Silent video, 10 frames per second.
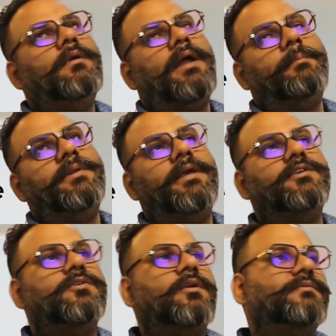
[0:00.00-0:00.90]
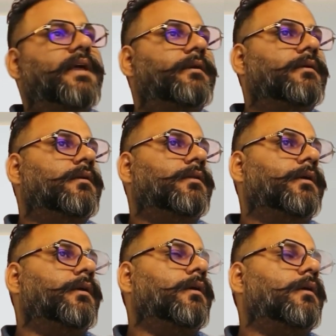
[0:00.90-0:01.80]
application of that
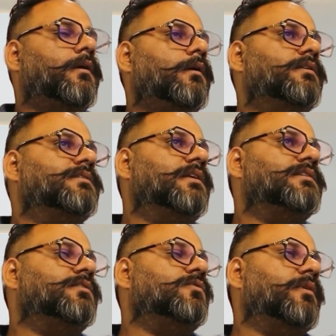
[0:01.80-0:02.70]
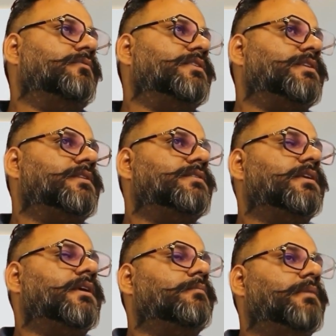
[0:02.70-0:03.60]
learning results into
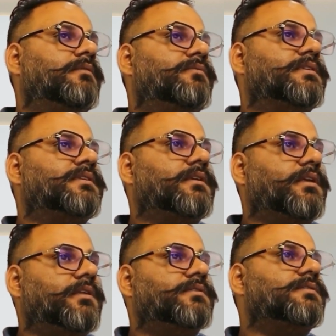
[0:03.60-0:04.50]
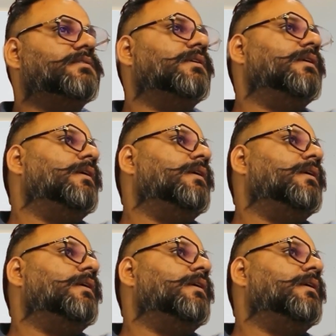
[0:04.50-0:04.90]
efficiency and benefits and gains.